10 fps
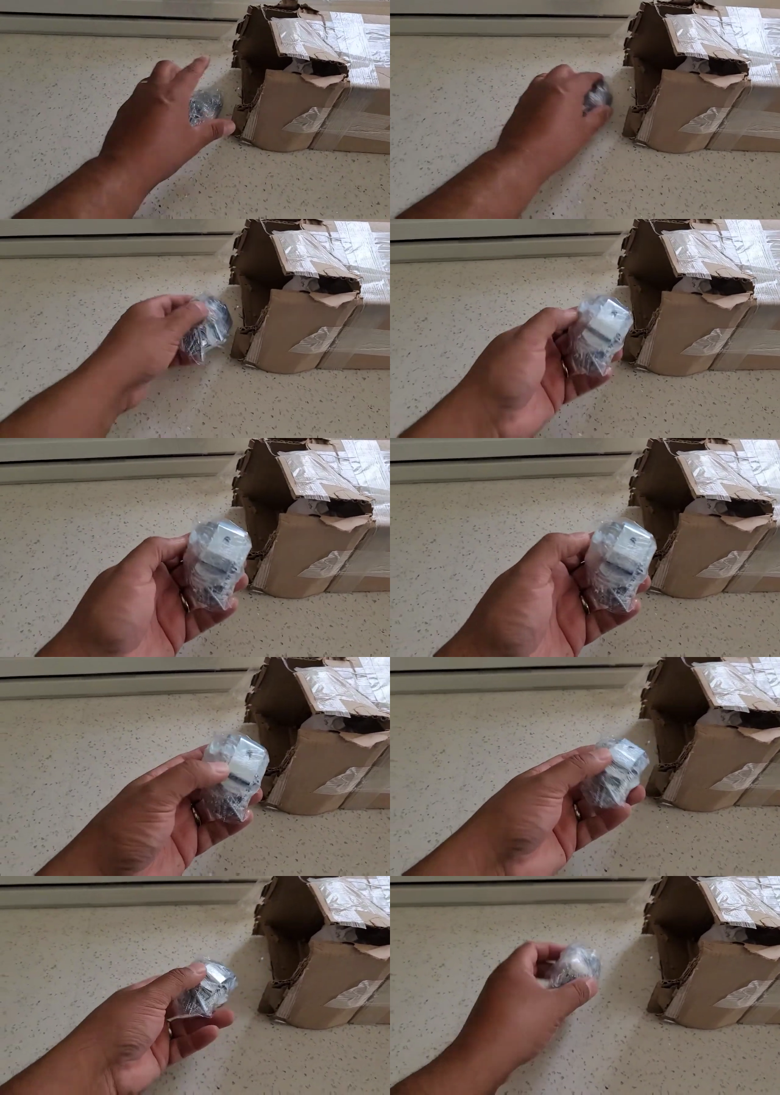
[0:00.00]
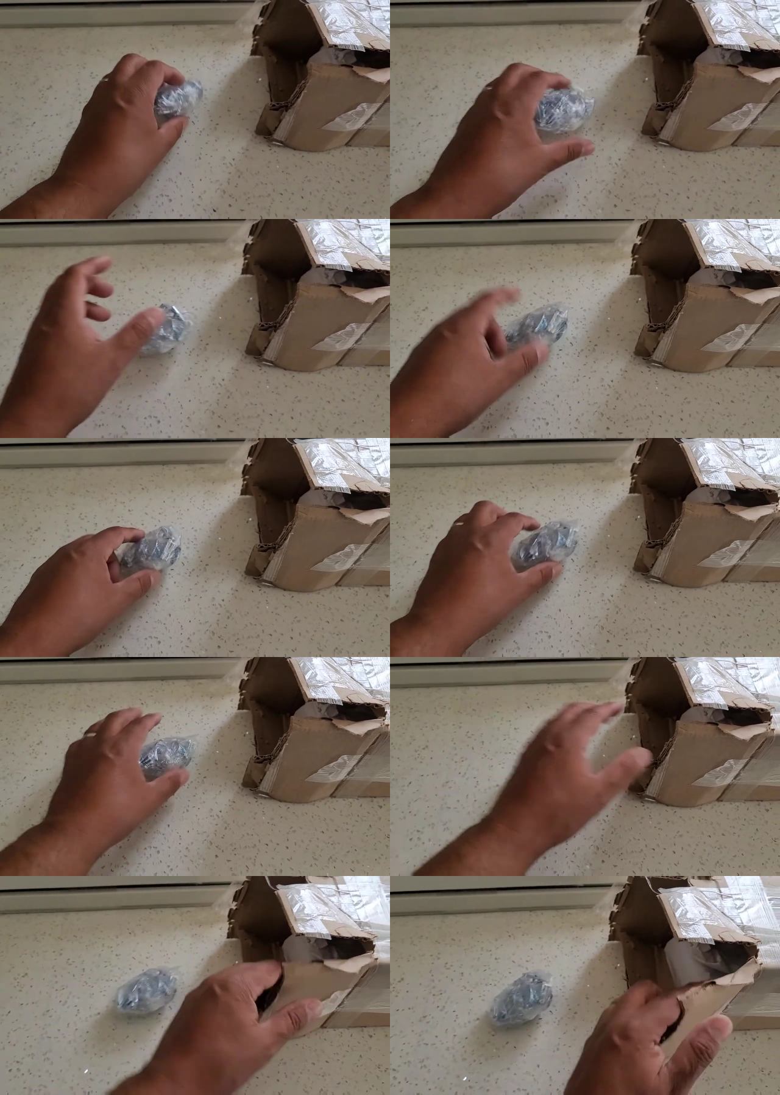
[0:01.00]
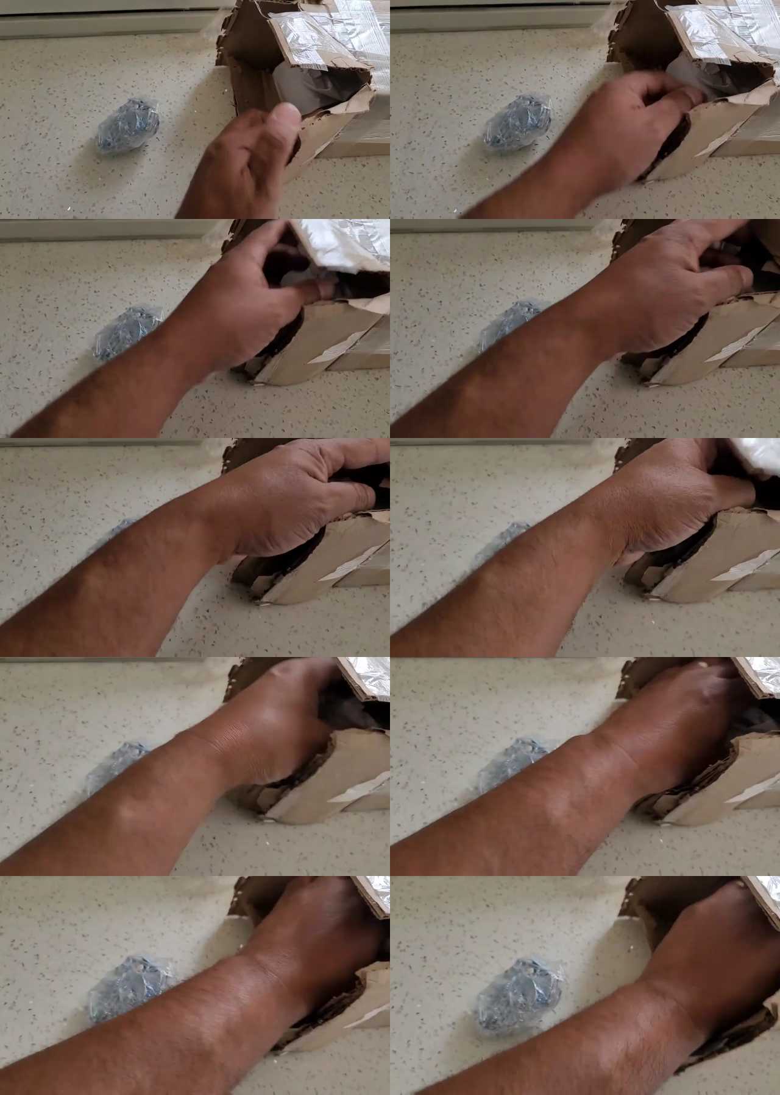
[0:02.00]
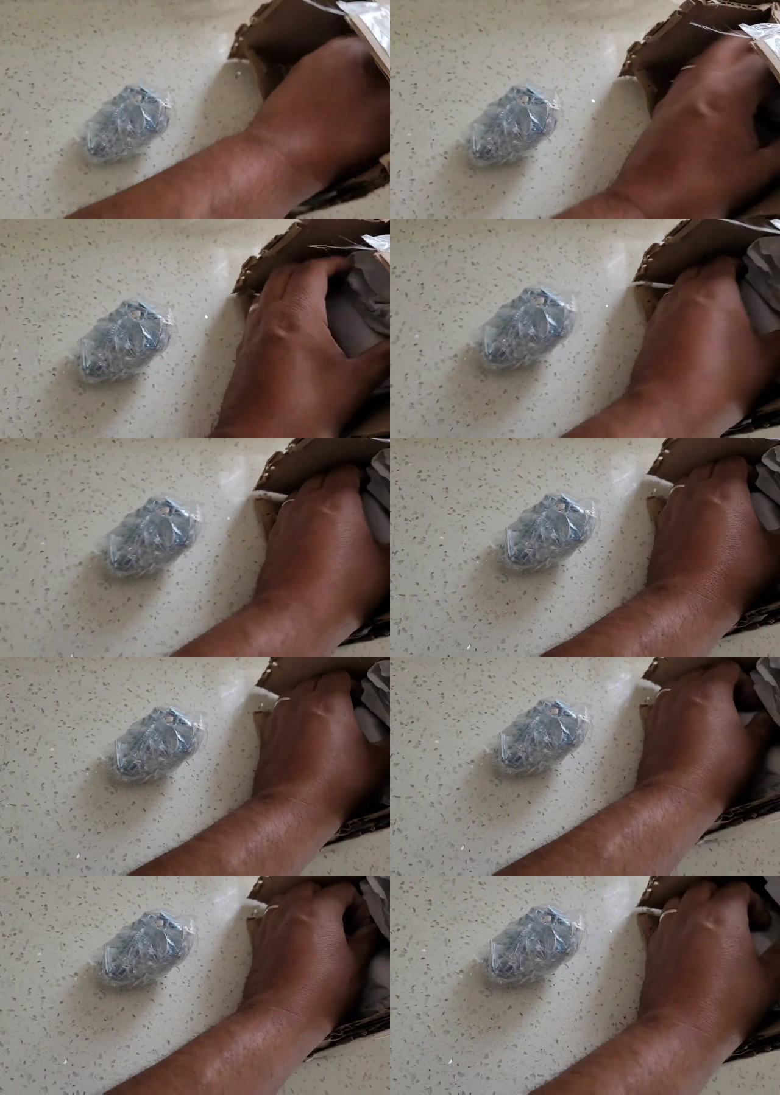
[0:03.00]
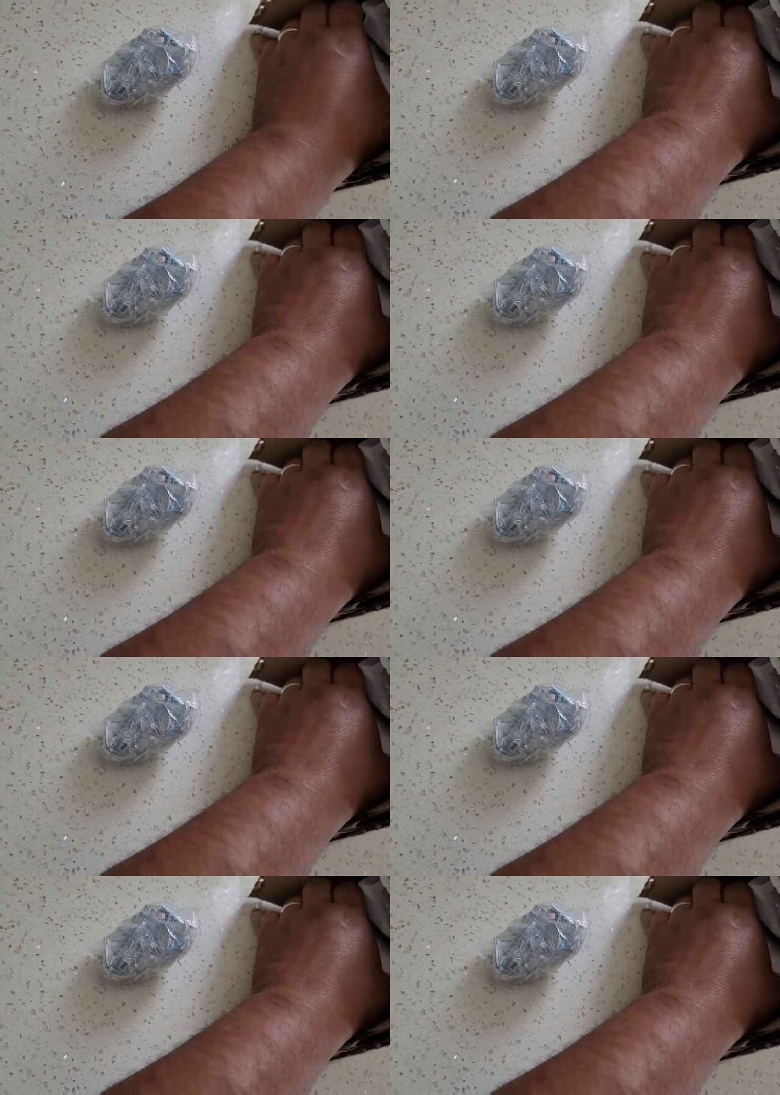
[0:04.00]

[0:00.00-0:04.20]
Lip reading: [unreadable: no face in view]